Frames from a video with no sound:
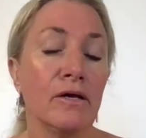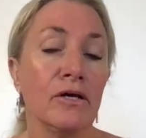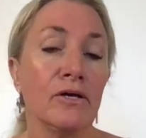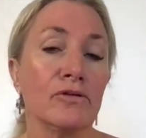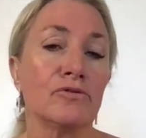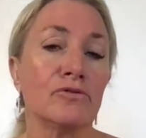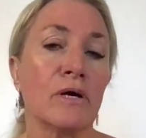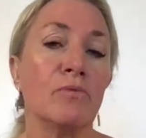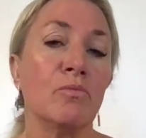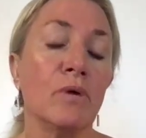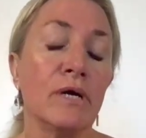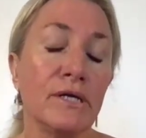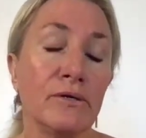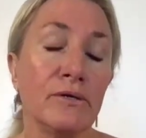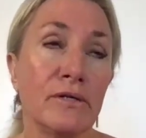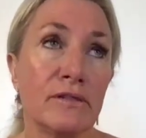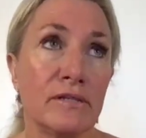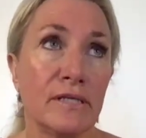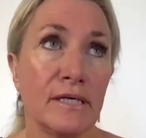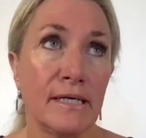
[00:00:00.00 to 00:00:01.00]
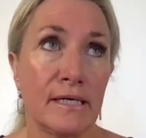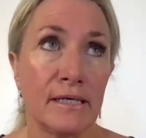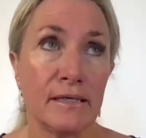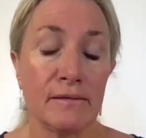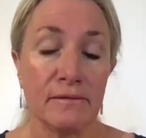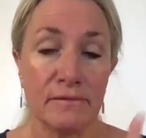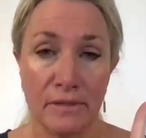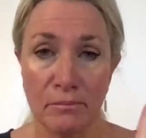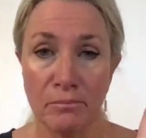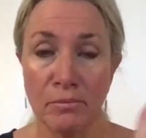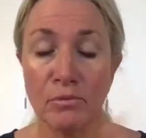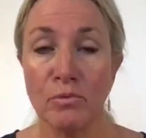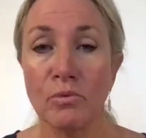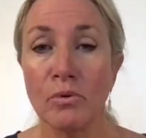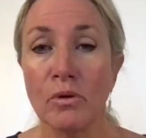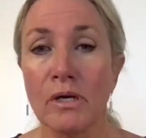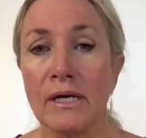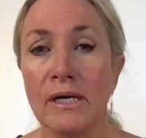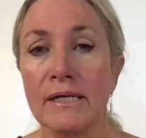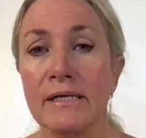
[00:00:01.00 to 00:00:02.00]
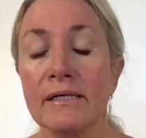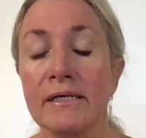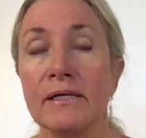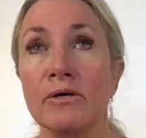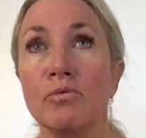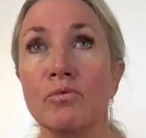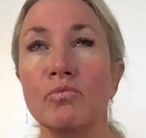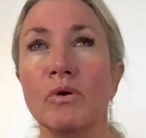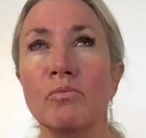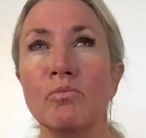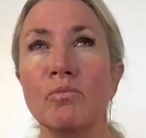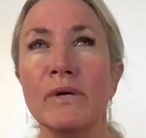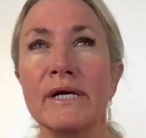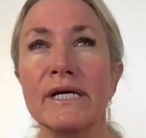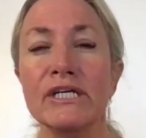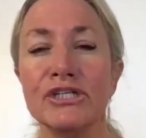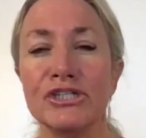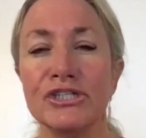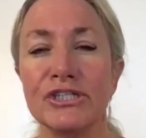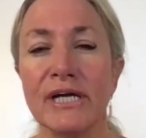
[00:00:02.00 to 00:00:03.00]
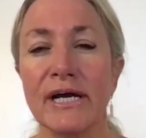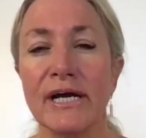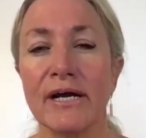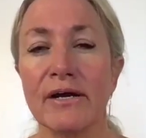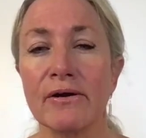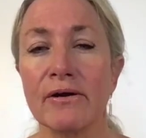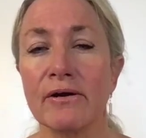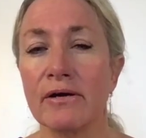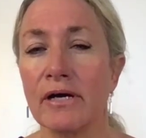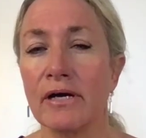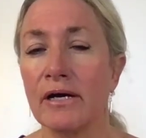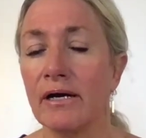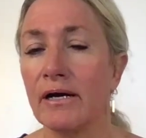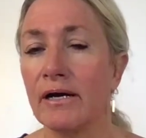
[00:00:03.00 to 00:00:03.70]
So I want you to think, number one, when we share